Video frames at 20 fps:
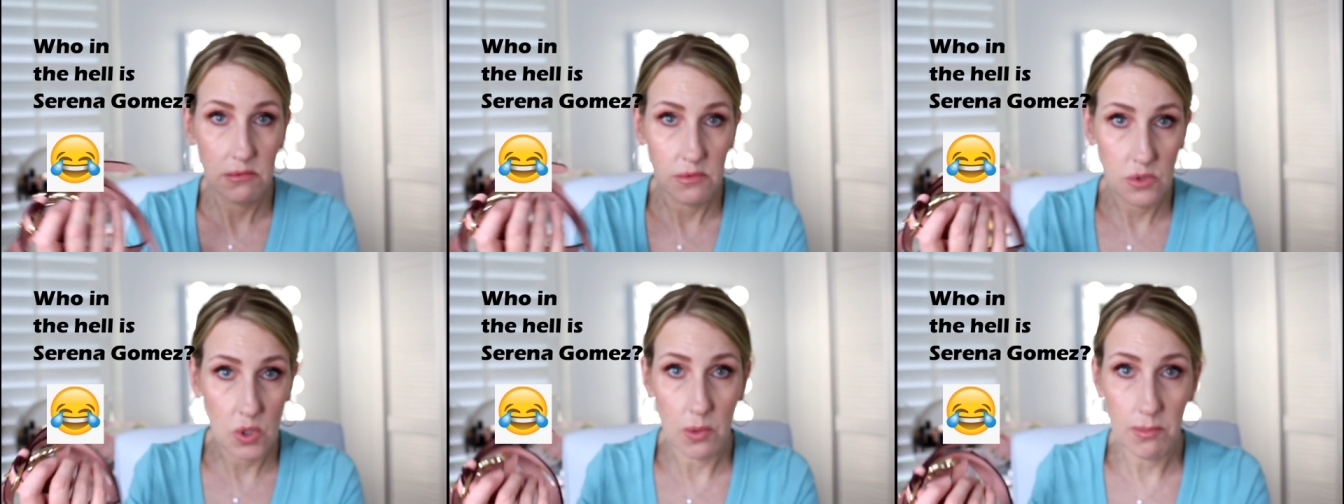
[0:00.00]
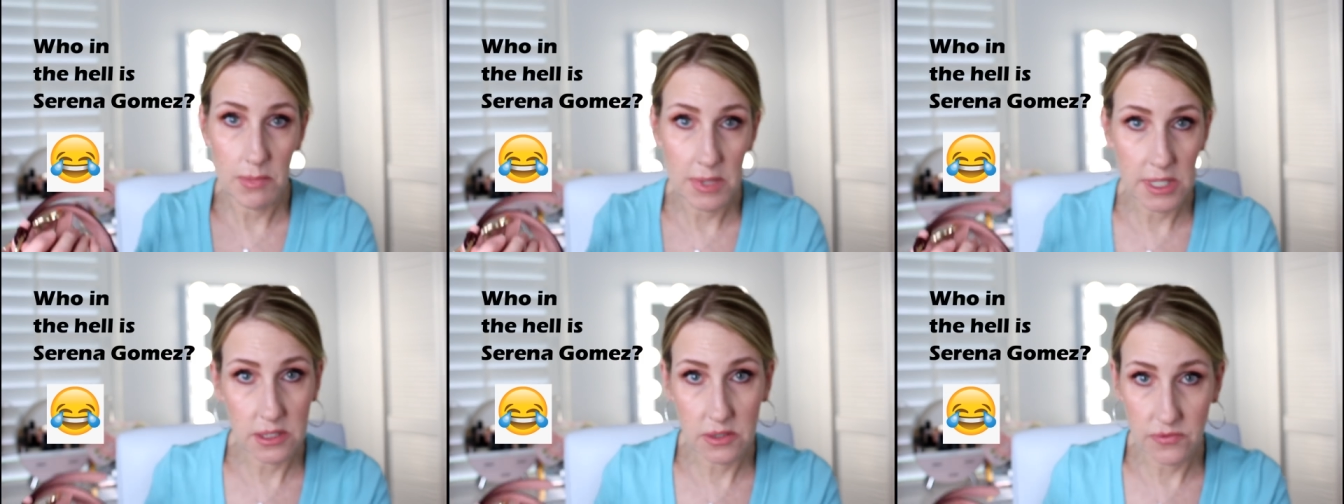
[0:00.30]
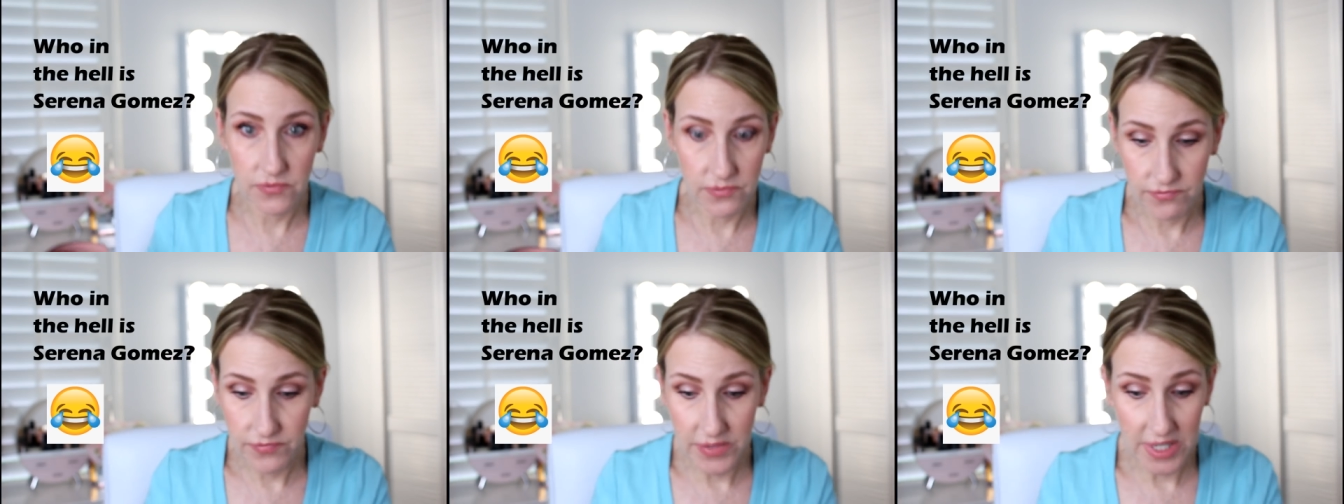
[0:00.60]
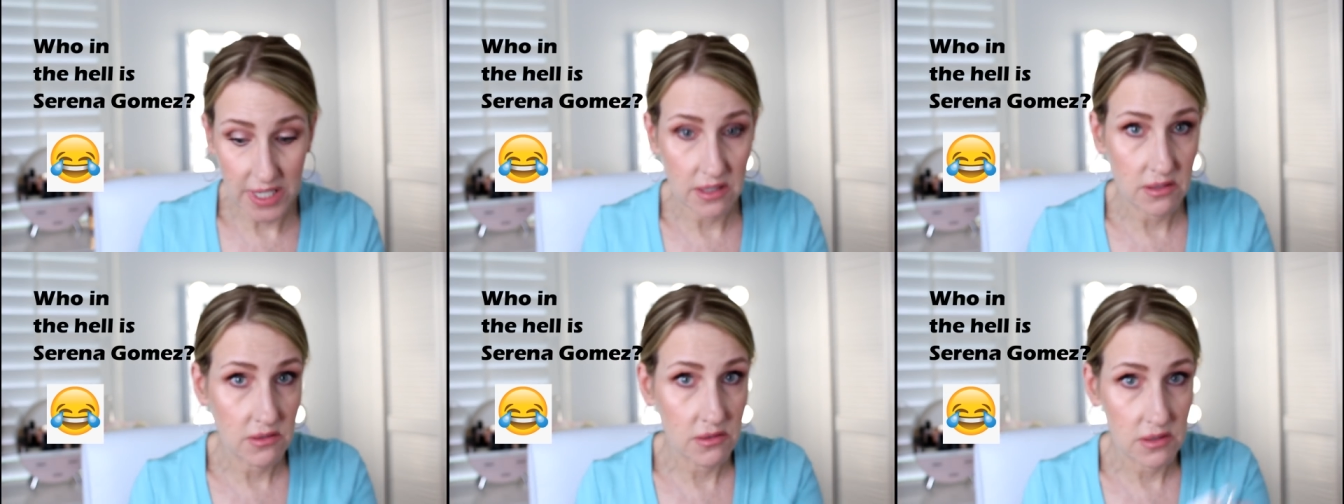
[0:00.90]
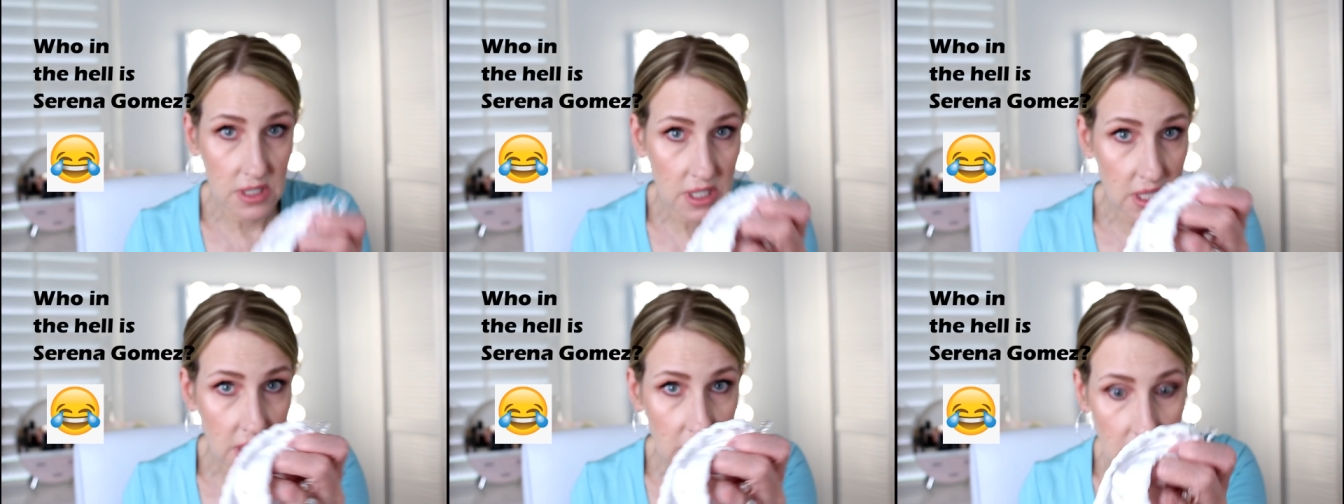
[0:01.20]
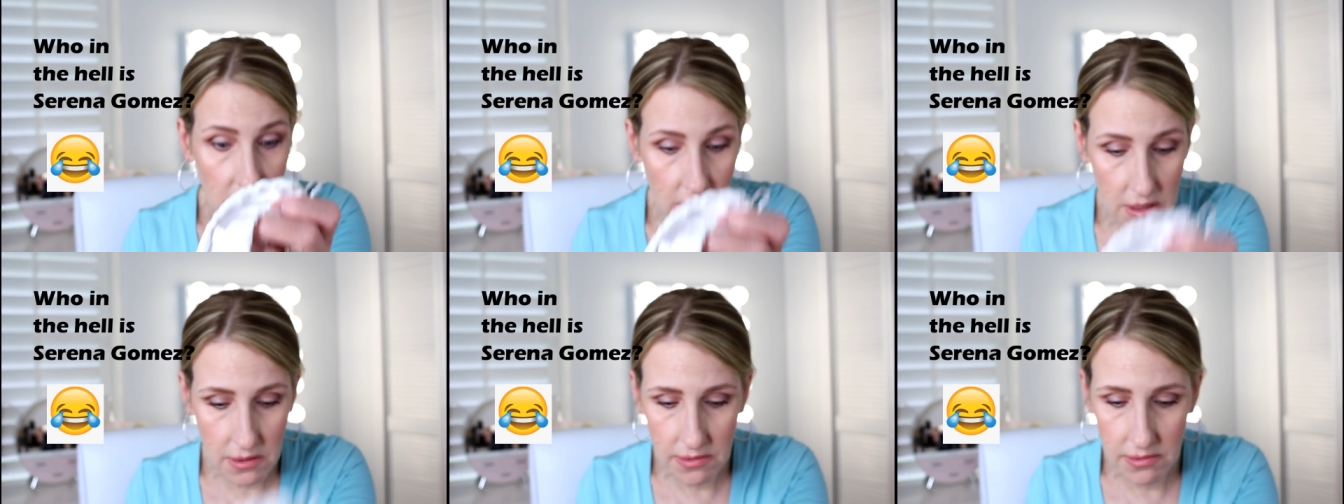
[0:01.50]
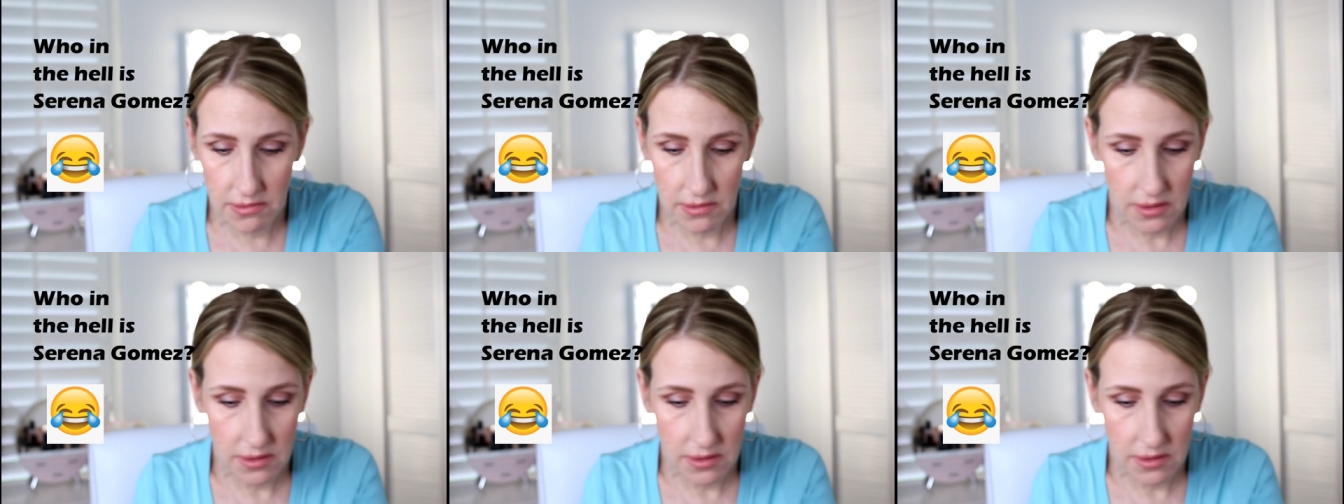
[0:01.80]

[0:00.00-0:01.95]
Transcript: Gomez fan or anything,